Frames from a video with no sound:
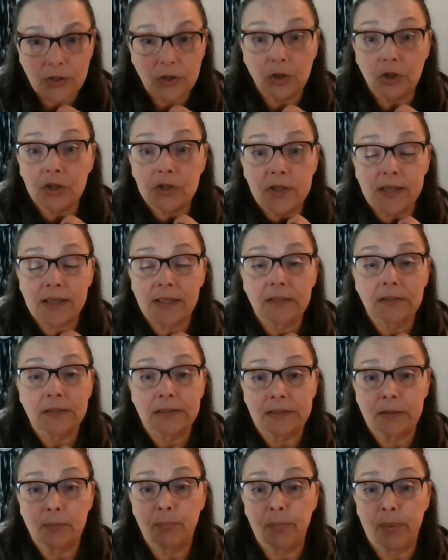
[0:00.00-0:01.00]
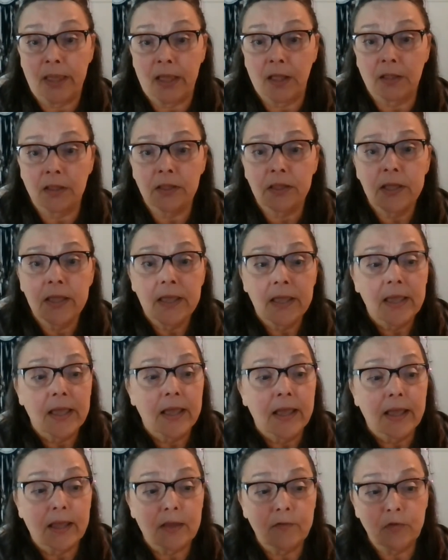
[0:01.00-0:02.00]
It looks like a little bell.
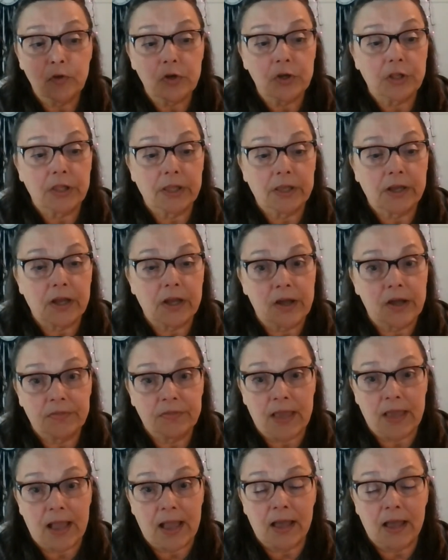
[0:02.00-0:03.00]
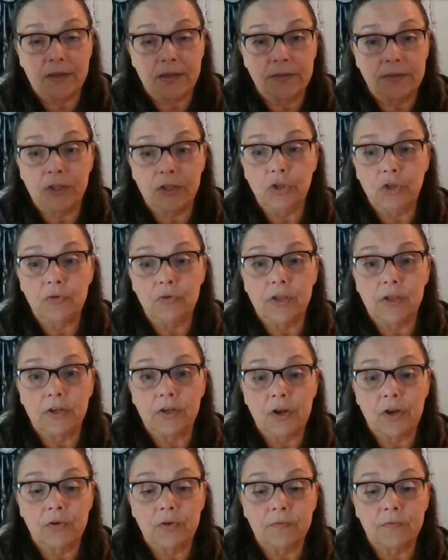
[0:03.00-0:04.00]
If you click on that, then you get
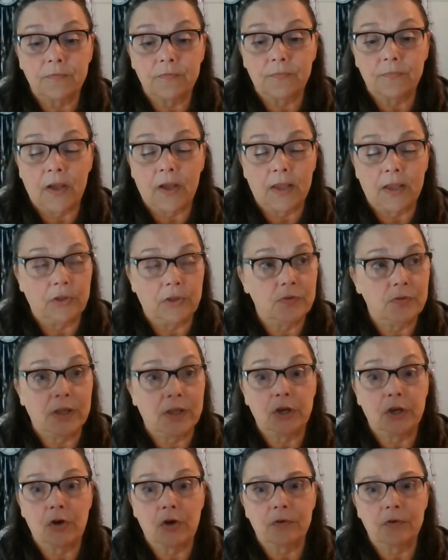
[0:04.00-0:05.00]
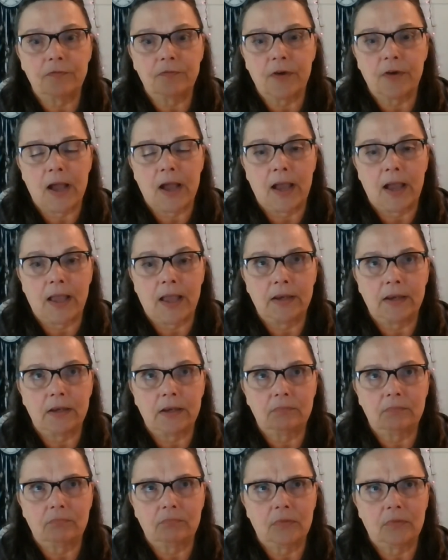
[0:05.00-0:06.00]
notif uh, you get
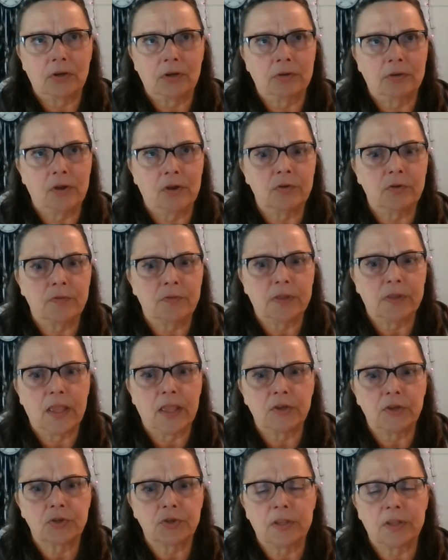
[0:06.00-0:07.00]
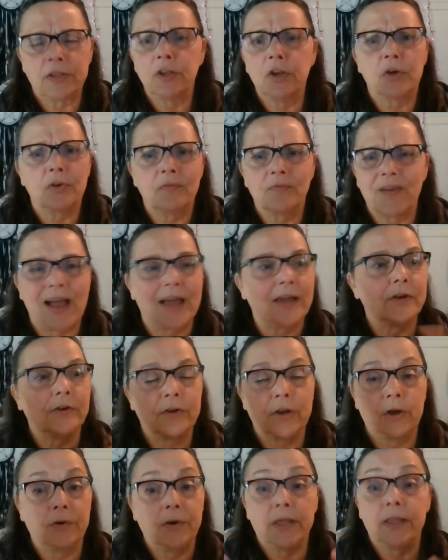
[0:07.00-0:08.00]
notified or notification. and notif I don't
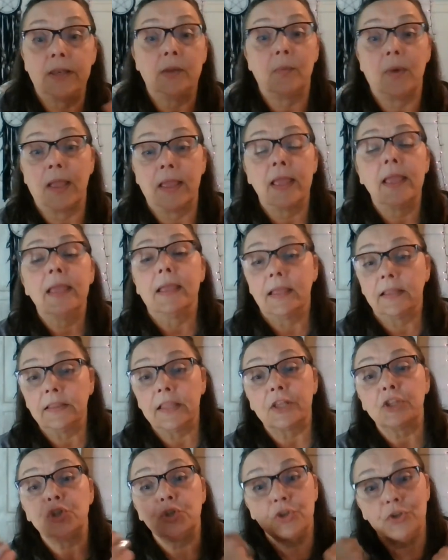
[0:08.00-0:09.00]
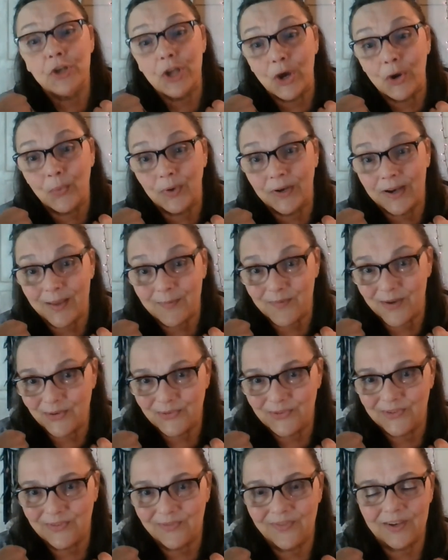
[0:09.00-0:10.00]
know. Anyway, it lets you know when I
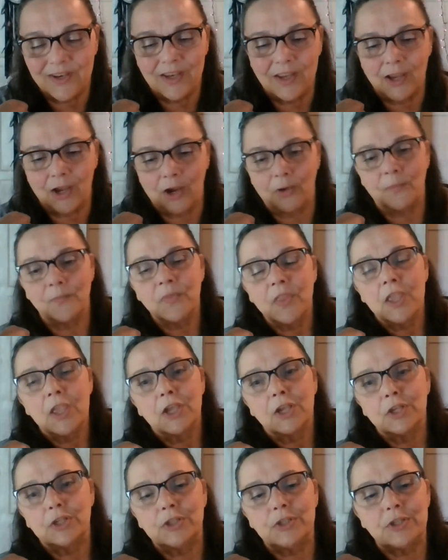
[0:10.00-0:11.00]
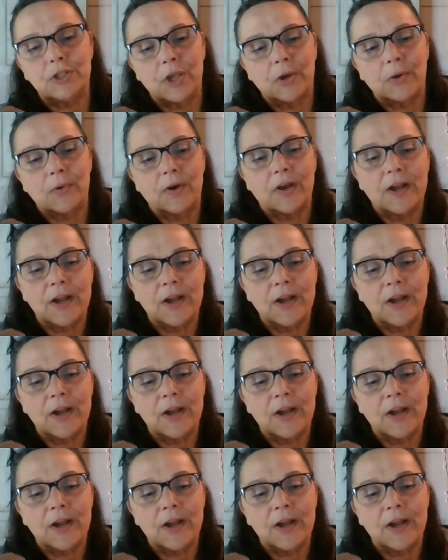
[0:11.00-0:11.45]
post a video. So.